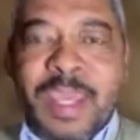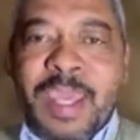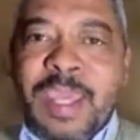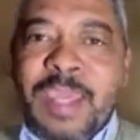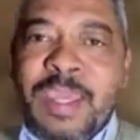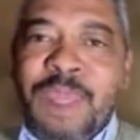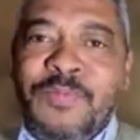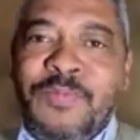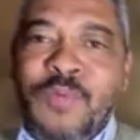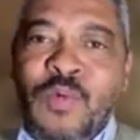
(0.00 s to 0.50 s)

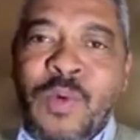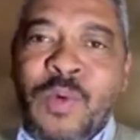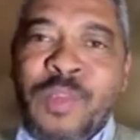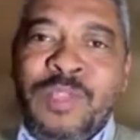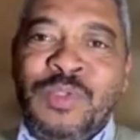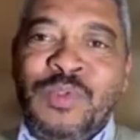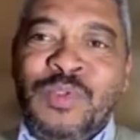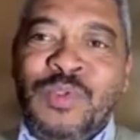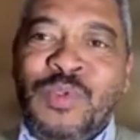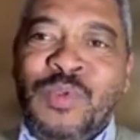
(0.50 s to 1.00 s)
if you
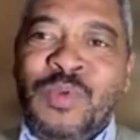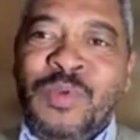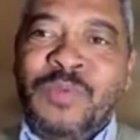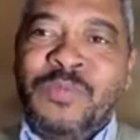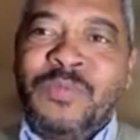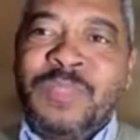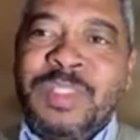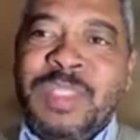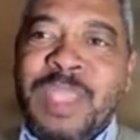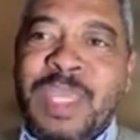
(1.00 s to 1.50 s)
want to sort
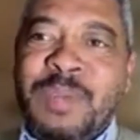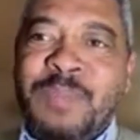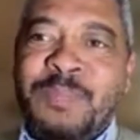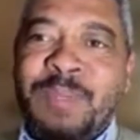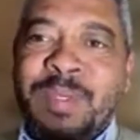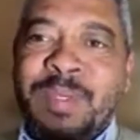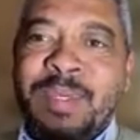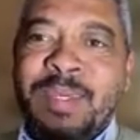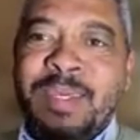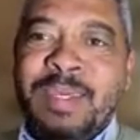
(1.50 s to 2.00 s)
of
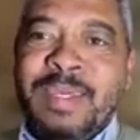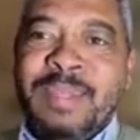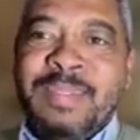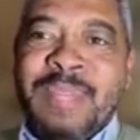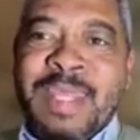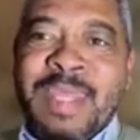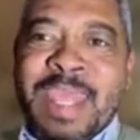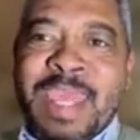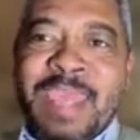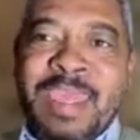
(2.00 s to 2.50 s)
taper
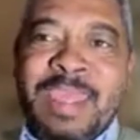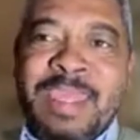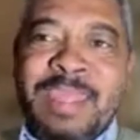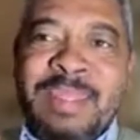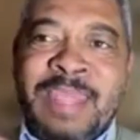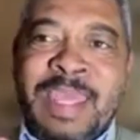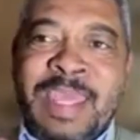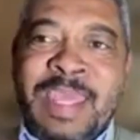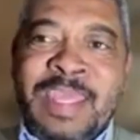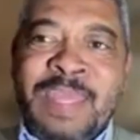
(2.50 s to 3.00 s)
their
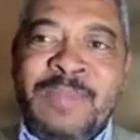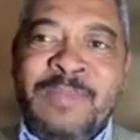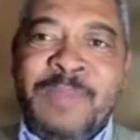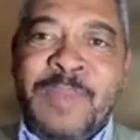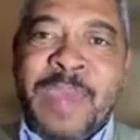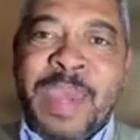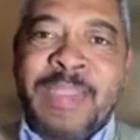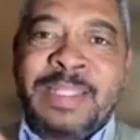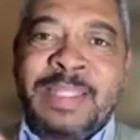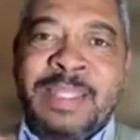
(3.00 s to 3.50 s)

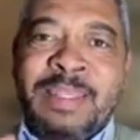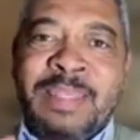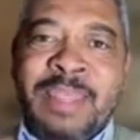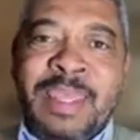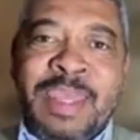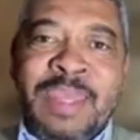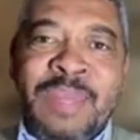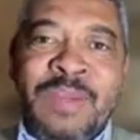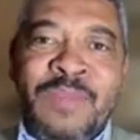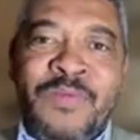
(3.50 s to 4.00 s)
impact and
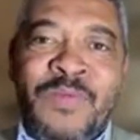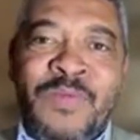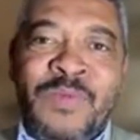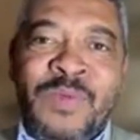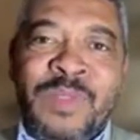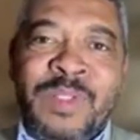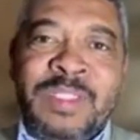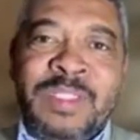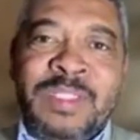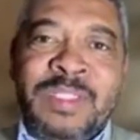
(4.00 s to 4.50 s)
their
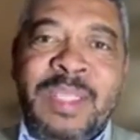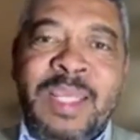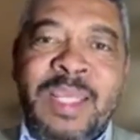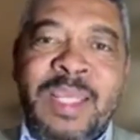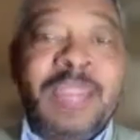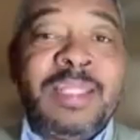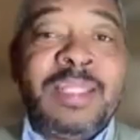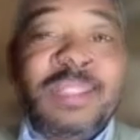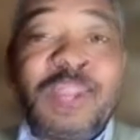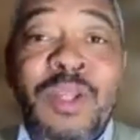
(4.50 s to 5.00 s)
influence,
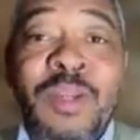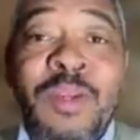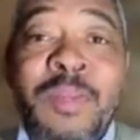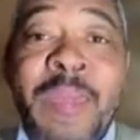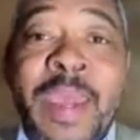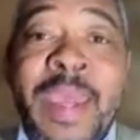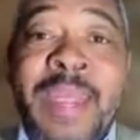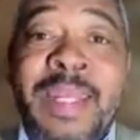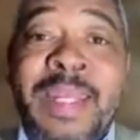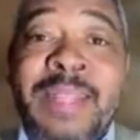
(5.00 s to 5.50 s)
it's not a
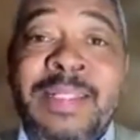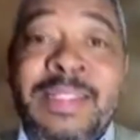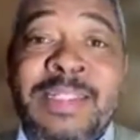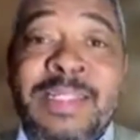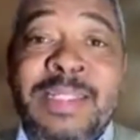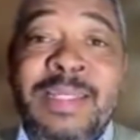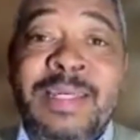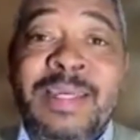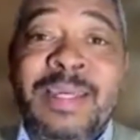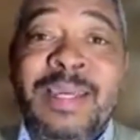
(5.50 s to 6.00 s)
bad
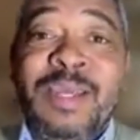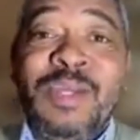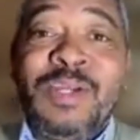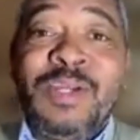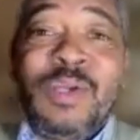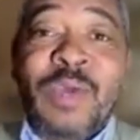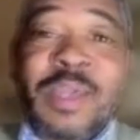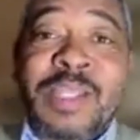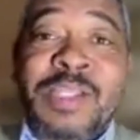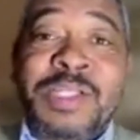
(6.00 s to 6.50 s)
idea
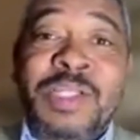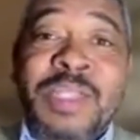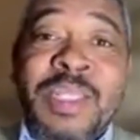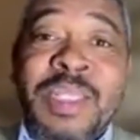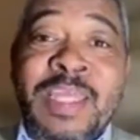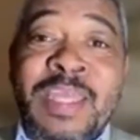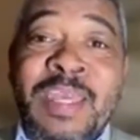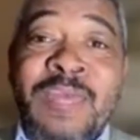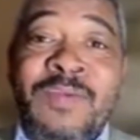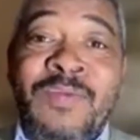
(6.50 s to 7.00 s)
to actually
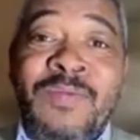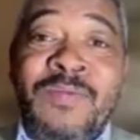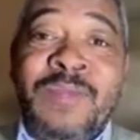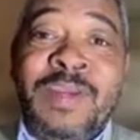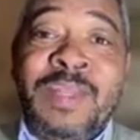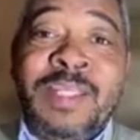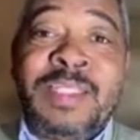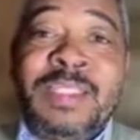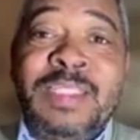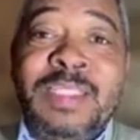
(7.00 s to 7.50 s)
give a
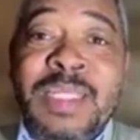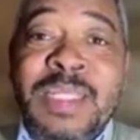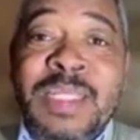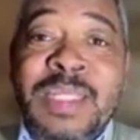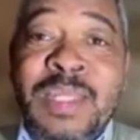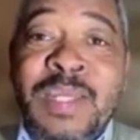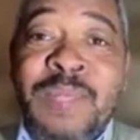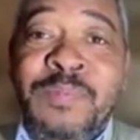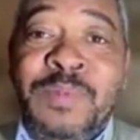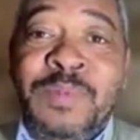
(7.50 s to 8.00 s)
very
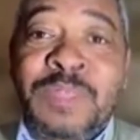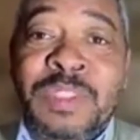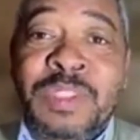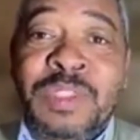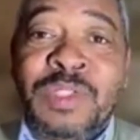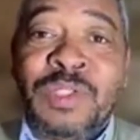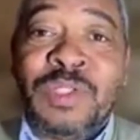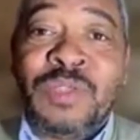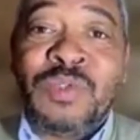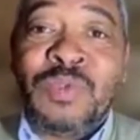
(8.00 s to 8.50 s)
senior
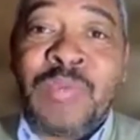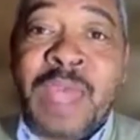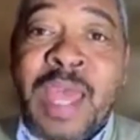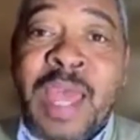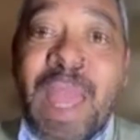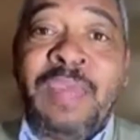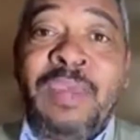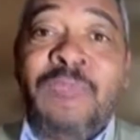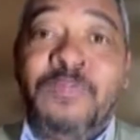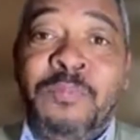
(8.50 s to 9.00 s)
position to the
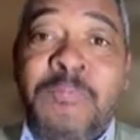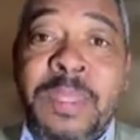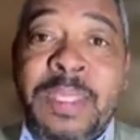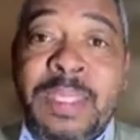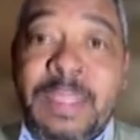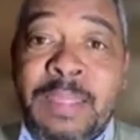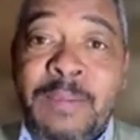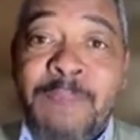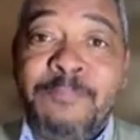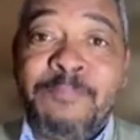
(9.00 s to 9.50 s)
IFP,